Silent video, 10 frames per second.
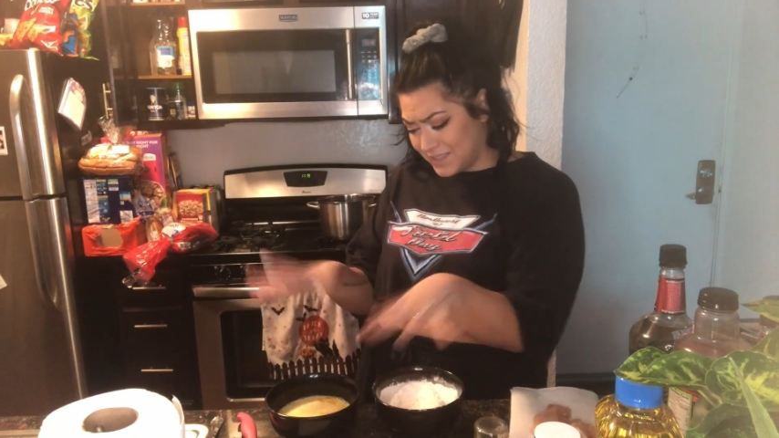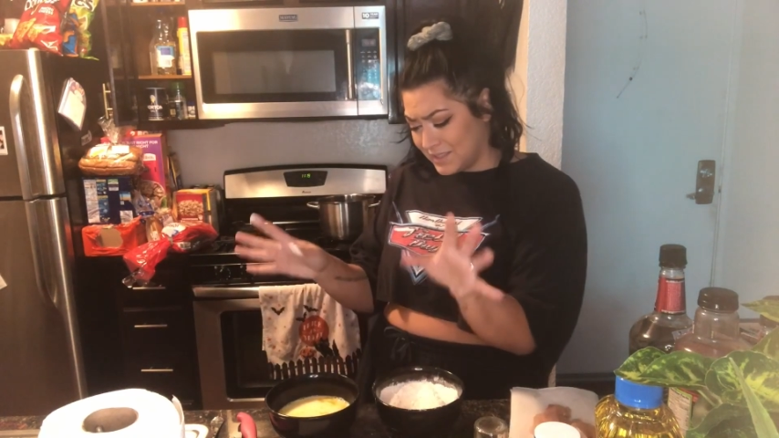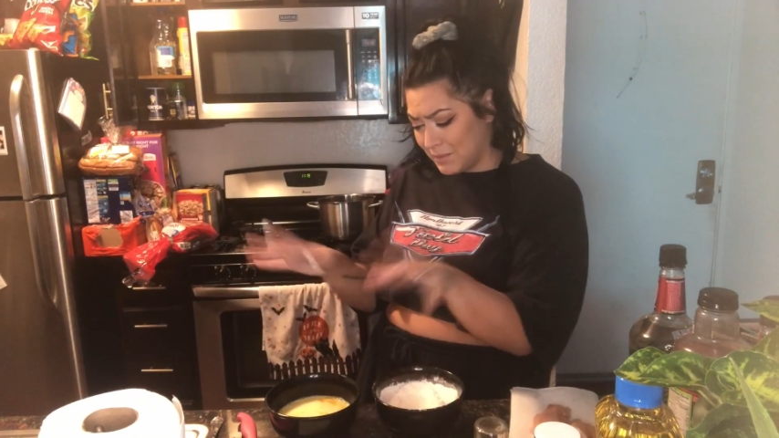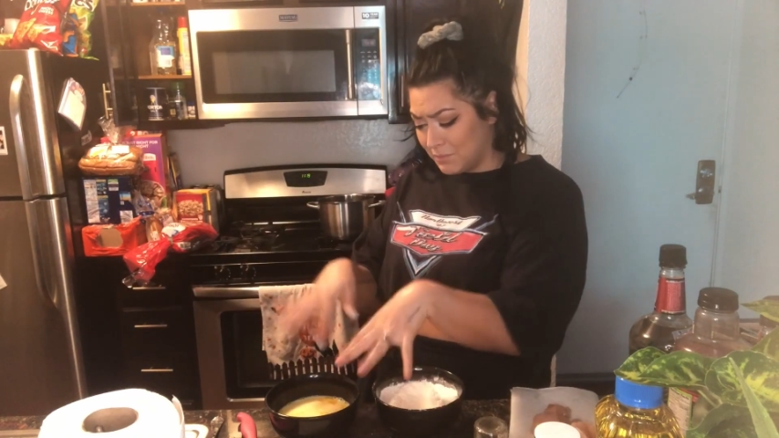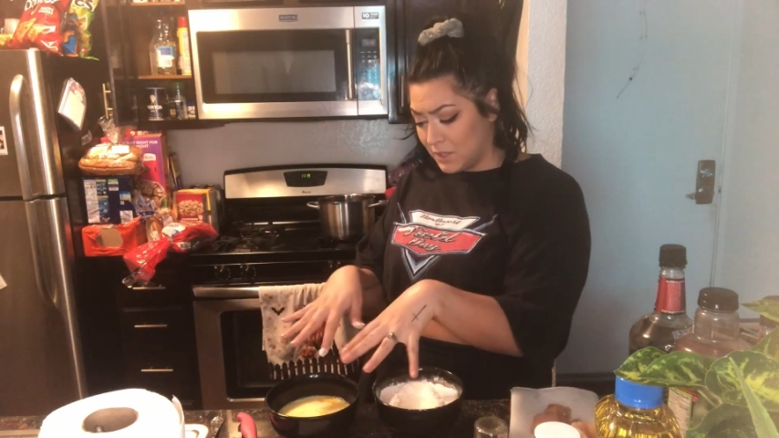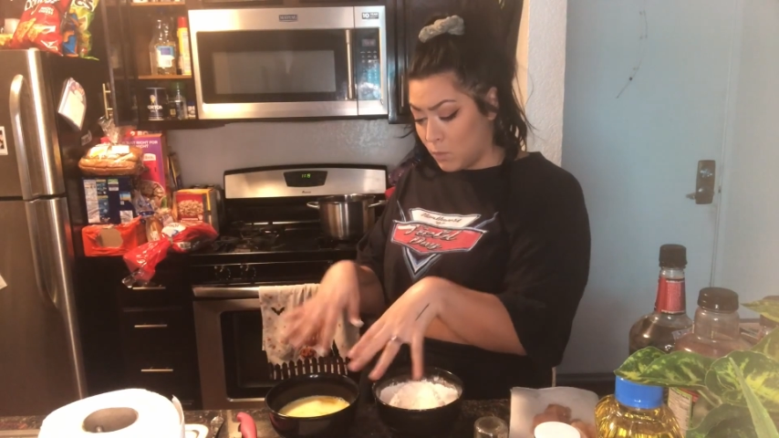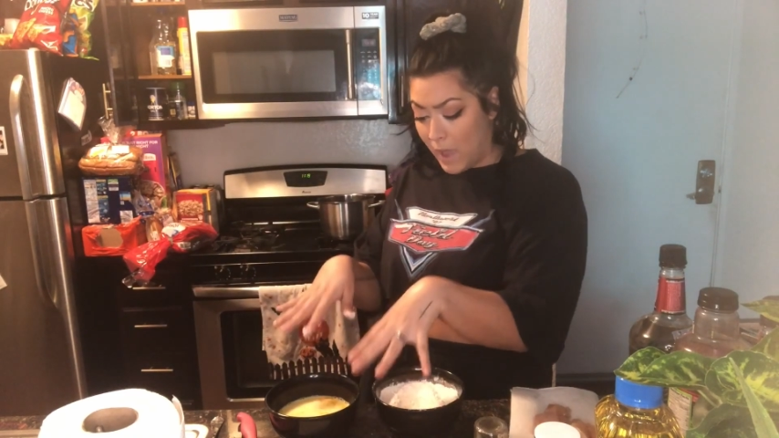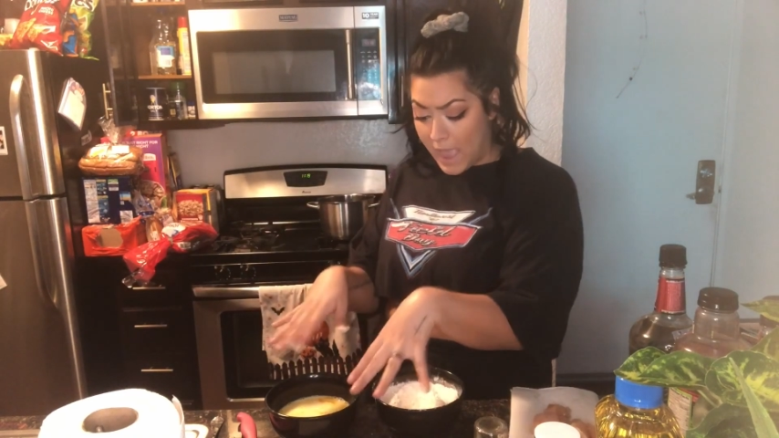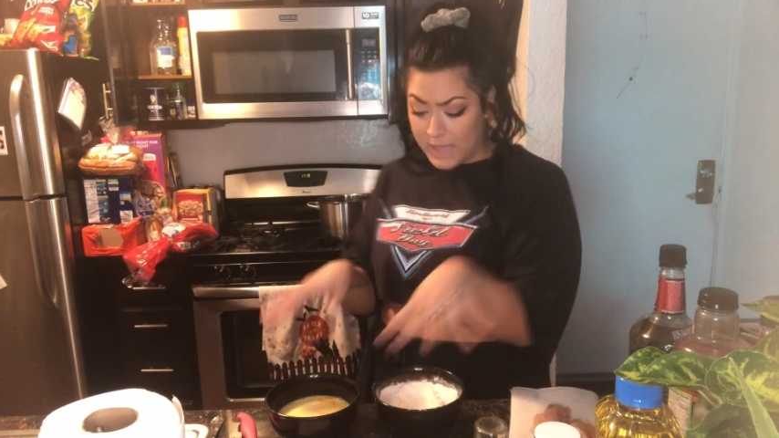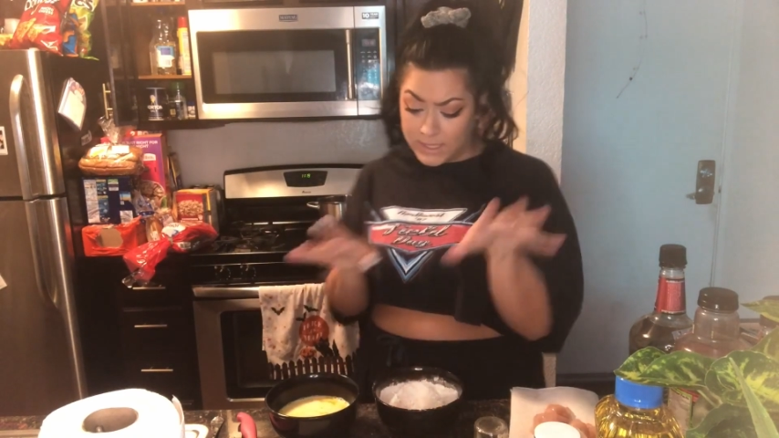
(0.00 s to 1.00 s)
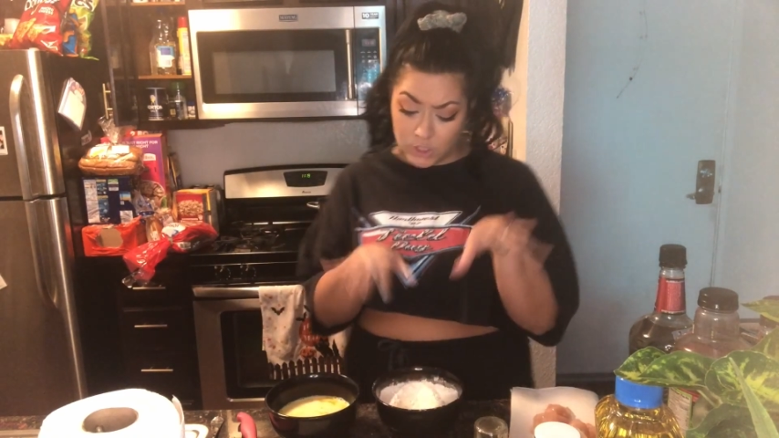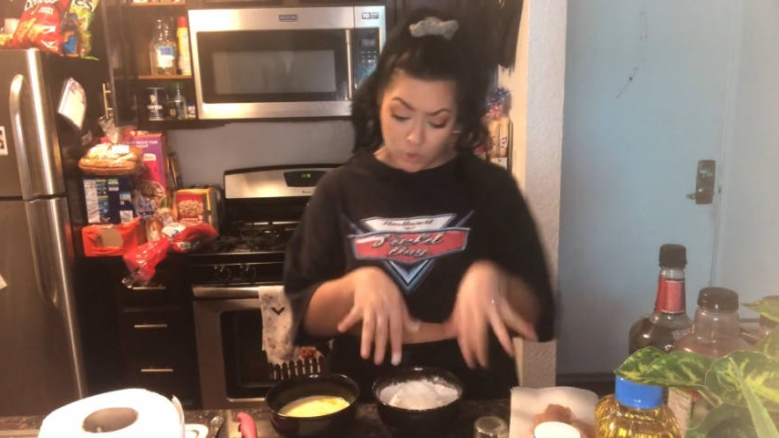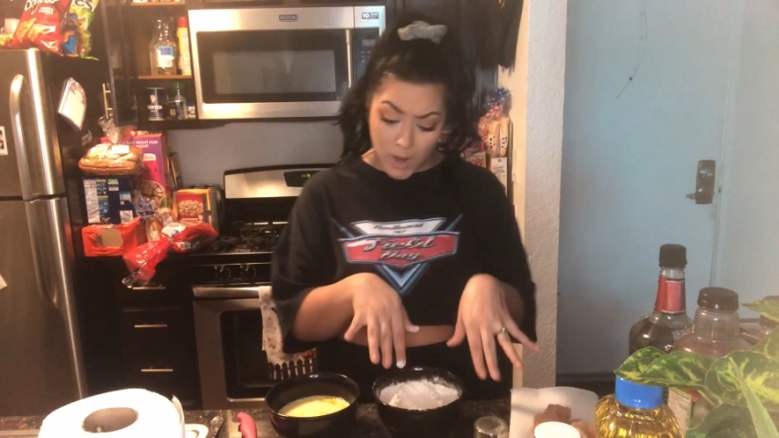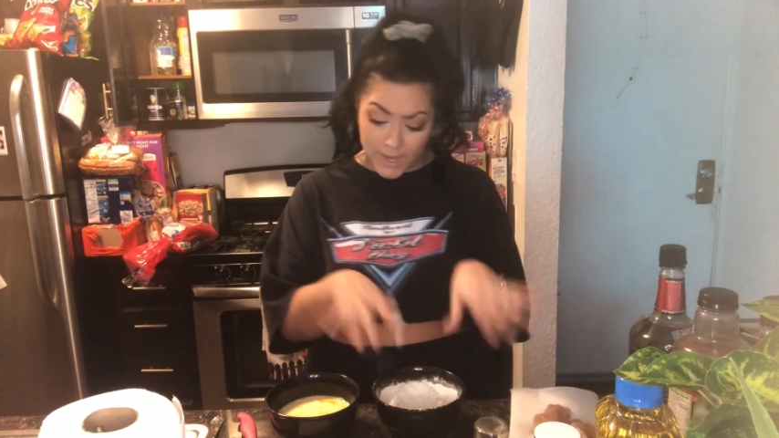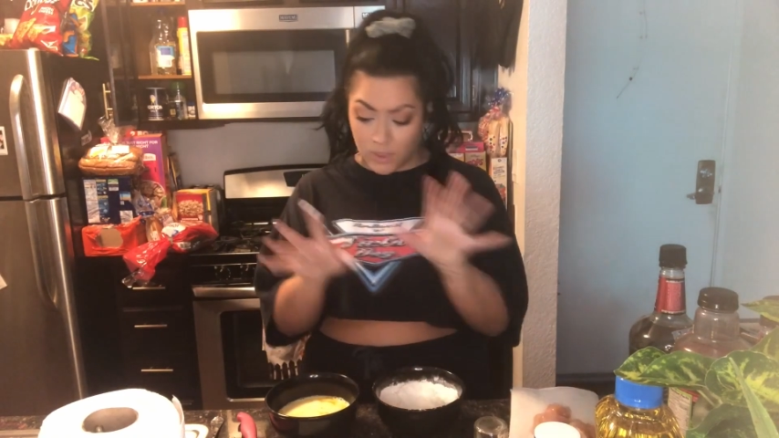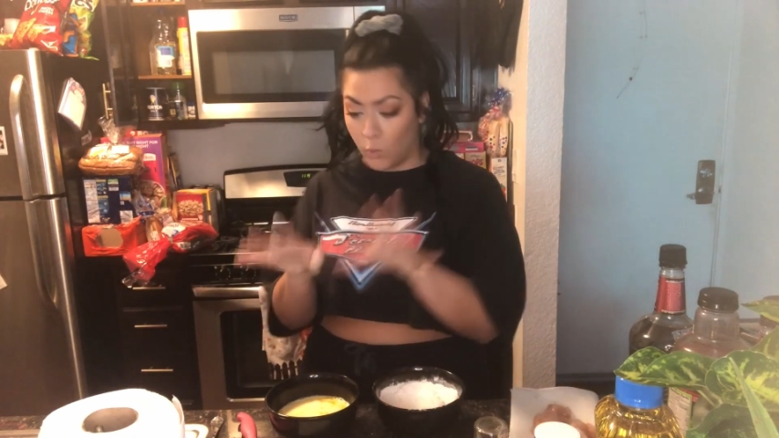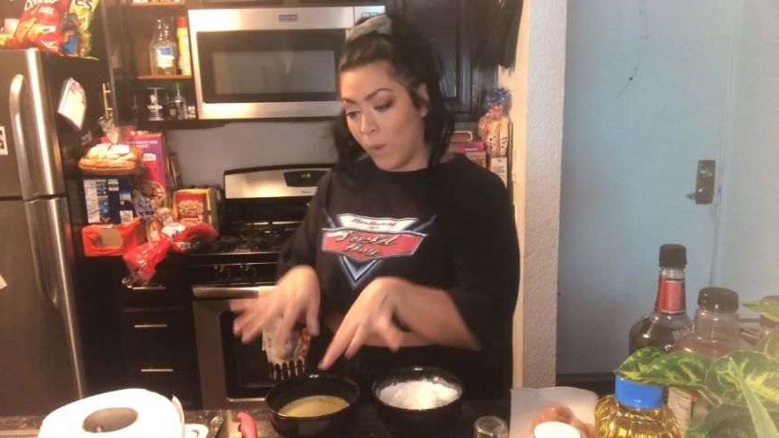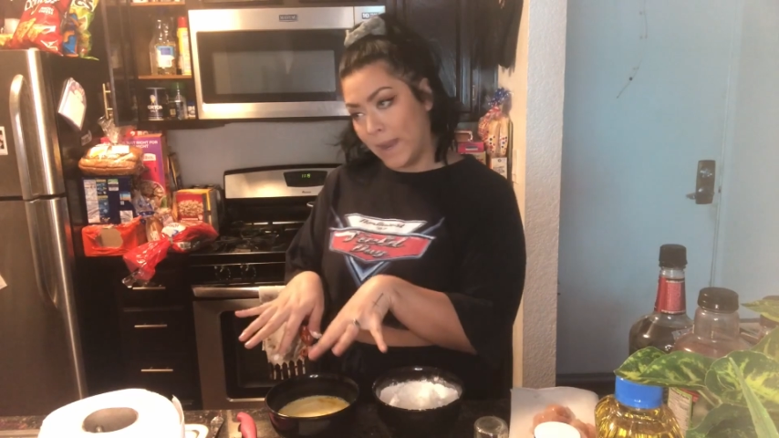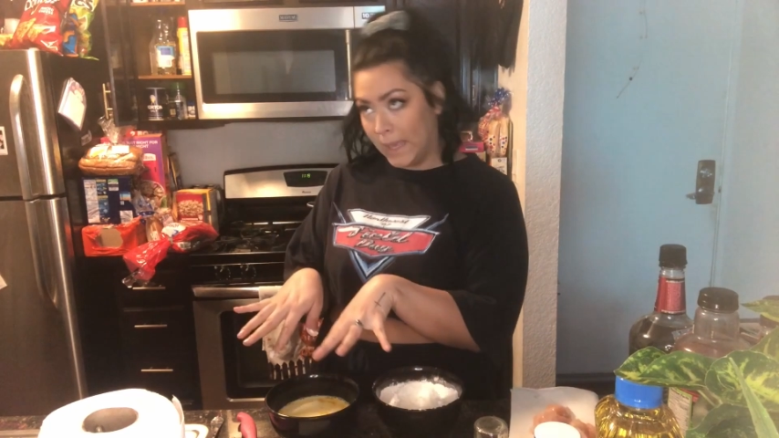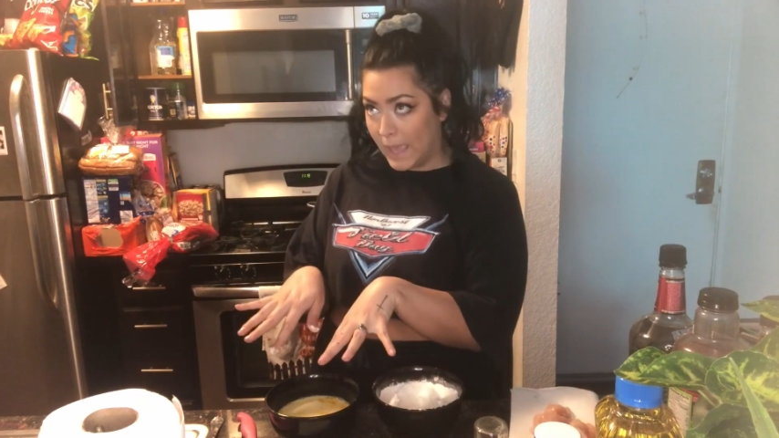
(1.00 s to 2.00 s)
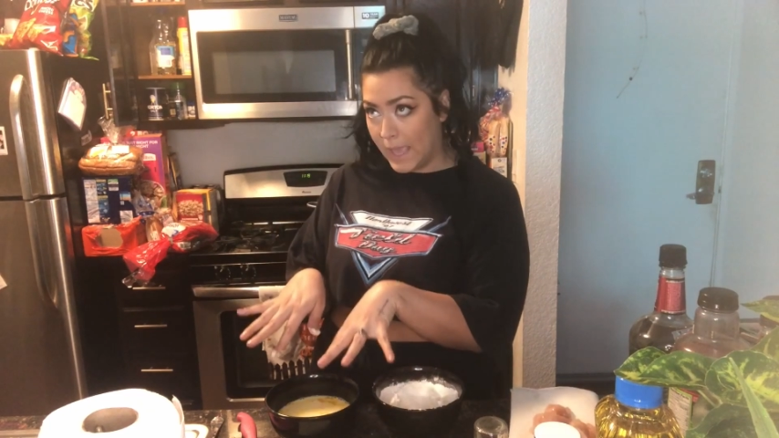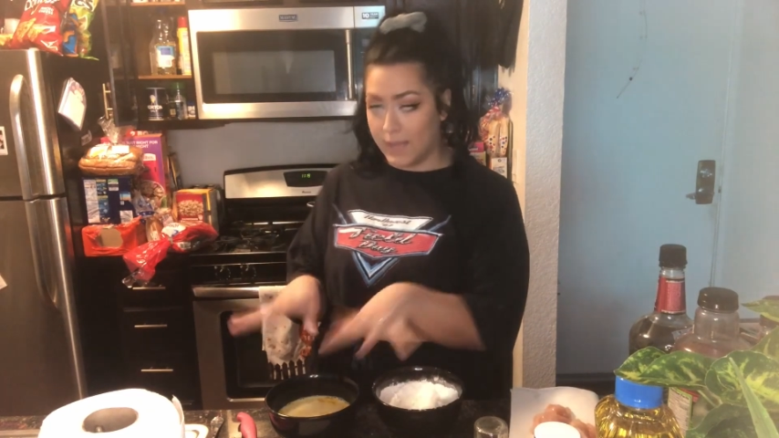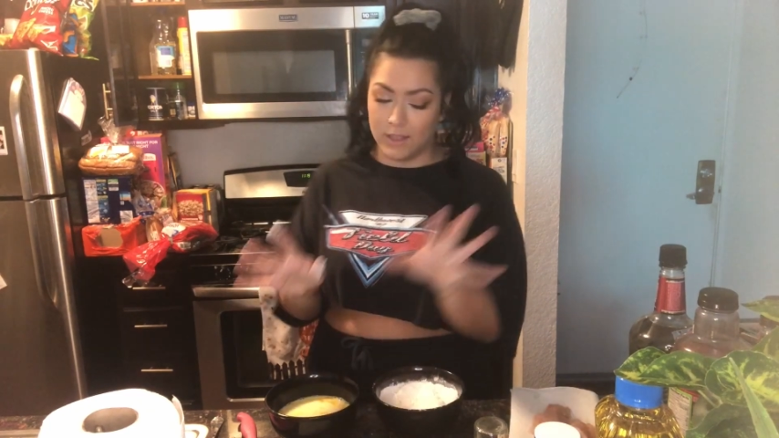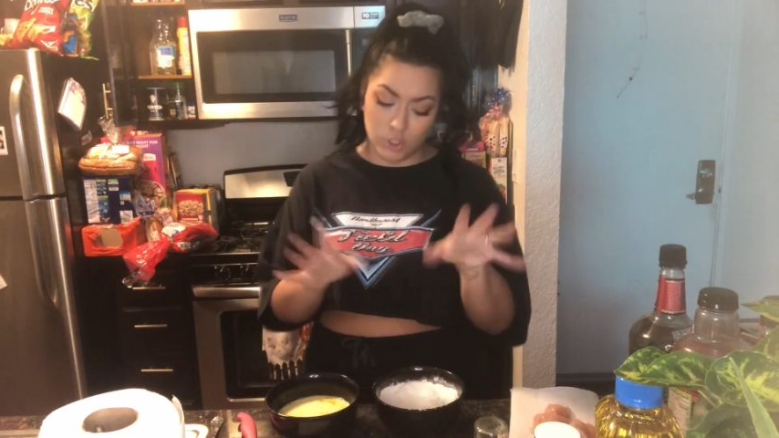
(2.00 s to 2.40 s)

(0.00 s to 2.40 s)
in something wet and then dry and then wet again and then